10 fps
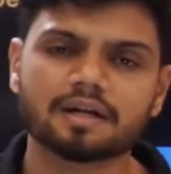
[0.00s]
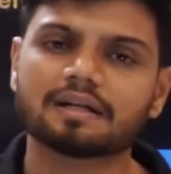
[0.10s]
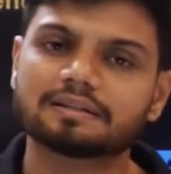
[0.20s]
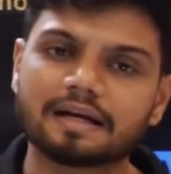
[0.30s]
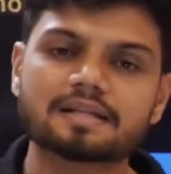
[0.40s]

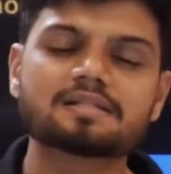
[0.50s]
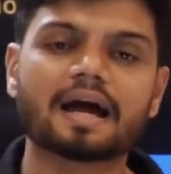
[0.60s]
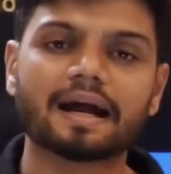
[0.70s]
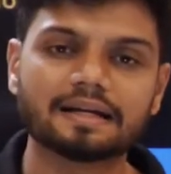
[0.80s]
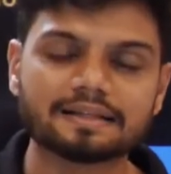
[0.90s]
That is the
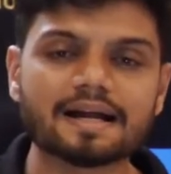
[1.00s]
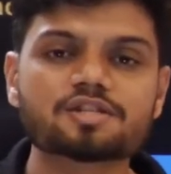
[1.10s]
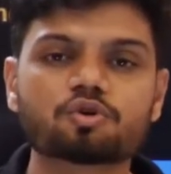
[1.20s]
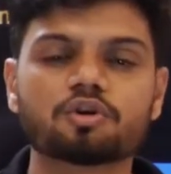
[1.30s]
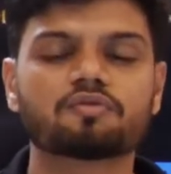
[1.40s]
entire
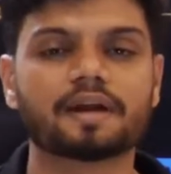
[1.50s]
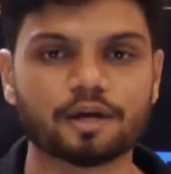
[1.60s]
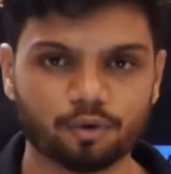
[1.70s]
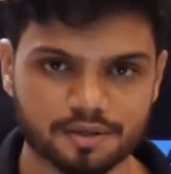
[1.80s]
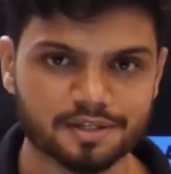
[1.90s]
story of
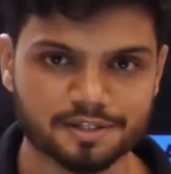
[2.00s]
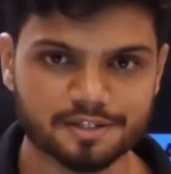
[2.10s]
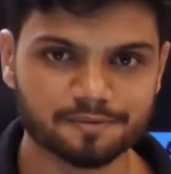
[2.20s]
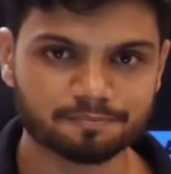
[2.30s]
glycolysis.